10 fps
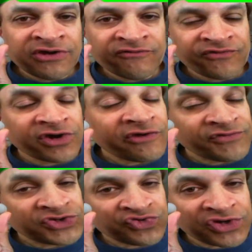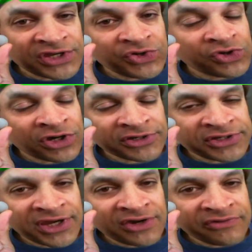For every tree you cut
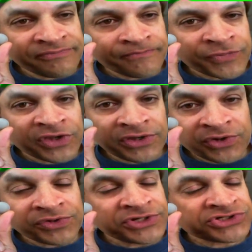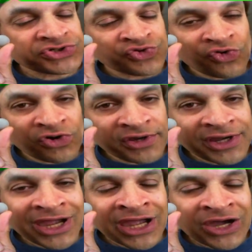down, you're destroying
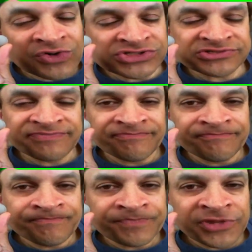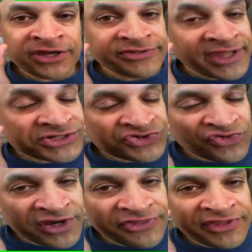a house. That's
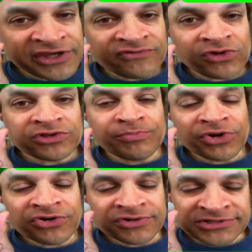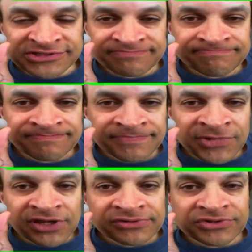right, think of all the birds,
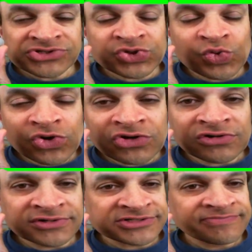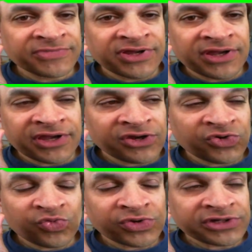the squirrels,
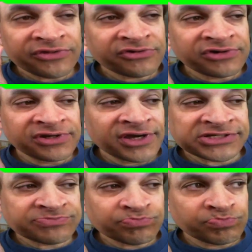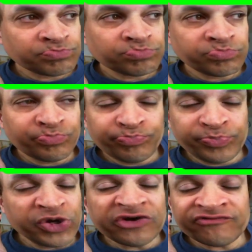and what other nice,
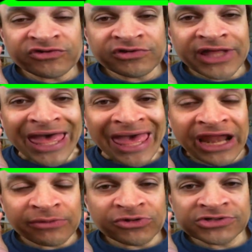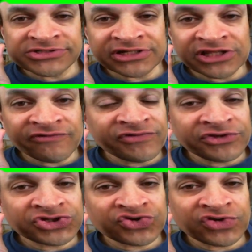beautiful animals that live in
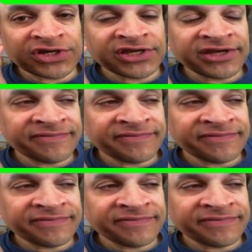the tree,